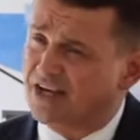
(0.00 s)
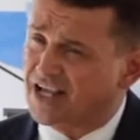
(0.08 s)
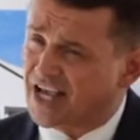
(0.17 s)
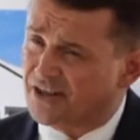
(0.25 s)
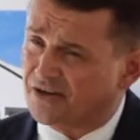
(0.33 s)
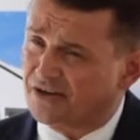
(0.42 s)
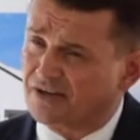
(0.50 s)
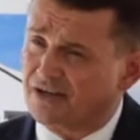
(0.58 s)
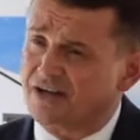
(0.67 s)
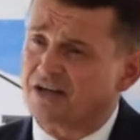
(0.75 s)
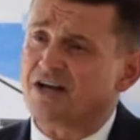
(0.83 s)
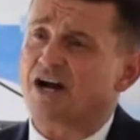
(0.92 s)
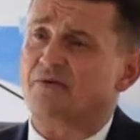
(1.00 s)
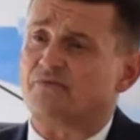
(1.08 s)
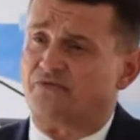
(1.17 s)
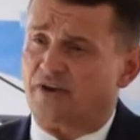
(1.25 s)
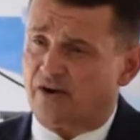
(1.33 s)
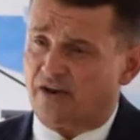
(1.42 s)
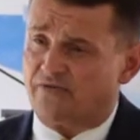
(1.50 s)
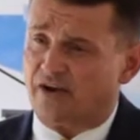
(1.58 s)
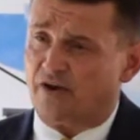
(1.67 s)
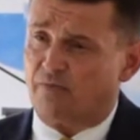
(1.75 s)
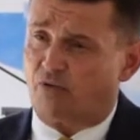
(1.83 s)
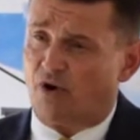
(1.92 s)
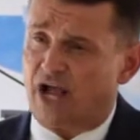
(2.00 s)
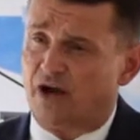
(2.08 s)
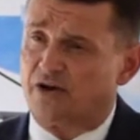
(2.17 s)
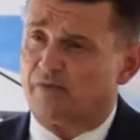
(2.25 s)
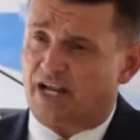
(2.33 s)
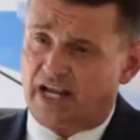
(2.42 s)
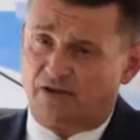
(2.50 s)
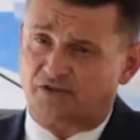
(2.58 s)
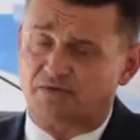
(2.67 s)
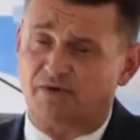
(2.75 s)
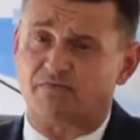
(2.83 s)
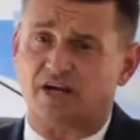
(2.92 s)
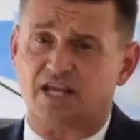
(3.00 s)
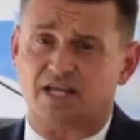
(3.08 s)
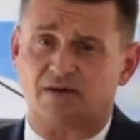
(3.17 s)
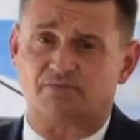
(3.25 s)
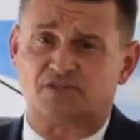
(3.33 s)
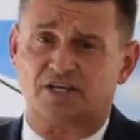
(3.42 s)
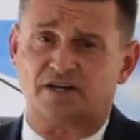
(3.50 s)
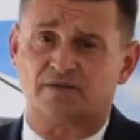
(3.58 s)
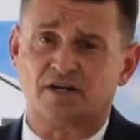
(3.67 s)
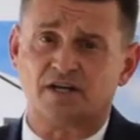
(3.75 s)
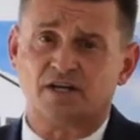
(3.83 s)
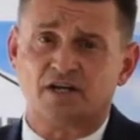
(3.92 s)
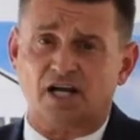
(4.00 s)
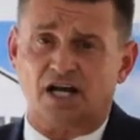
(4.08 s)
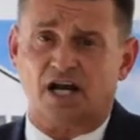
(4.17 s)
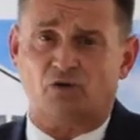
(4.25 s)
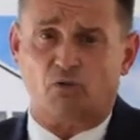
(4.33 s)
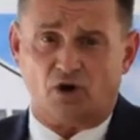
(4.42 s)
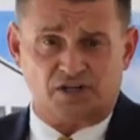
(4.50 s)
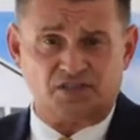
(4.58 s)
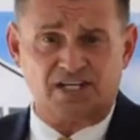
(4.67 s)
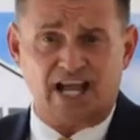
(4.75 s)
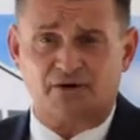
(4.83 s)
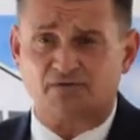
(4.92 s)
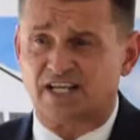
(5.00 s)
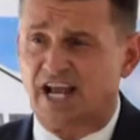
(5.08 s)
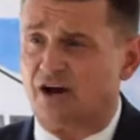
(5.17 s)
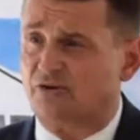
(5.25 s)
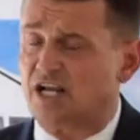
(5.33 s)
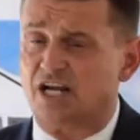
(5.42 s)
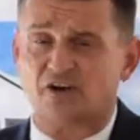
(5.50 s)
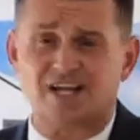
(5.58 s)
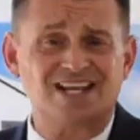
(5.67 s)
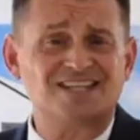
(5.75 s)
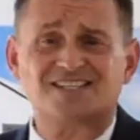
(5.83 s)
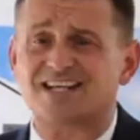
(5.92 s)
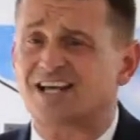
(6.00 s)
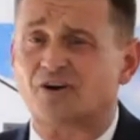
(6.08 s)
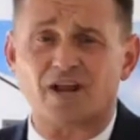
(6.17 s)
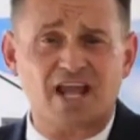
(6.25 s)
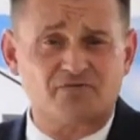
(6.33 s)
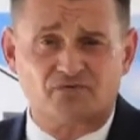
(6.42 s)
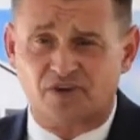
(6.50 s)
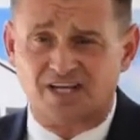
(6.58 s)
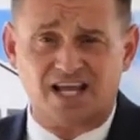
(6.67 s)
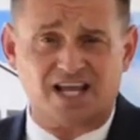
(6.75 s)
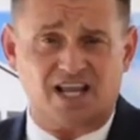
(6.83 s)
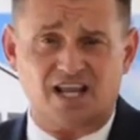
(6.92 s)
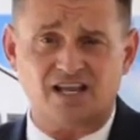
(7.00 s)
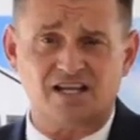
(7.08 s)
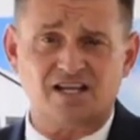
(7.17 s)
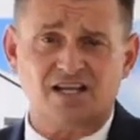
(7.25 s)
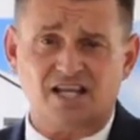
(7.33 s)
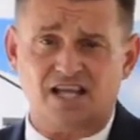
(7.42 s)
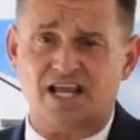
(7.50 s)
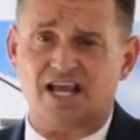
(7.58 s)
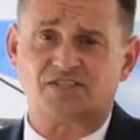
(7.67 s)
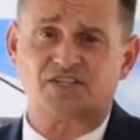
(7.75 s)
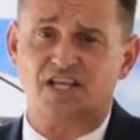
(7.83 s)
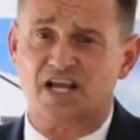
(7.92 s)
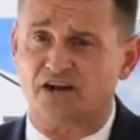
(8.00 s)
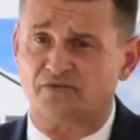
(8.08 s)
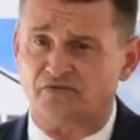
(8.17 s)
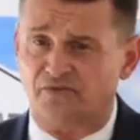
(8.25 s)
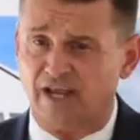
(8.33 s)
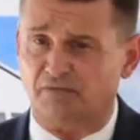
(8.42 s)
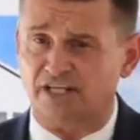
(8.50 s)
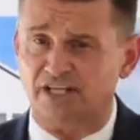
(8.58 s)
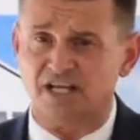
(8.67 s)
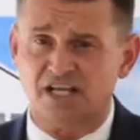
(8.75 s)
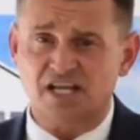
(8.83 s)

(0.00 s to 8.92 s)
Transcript: together. I'm very, very proud. I mean, Councilman Mike Gibson works downtown here. He's here every day. He has a young family.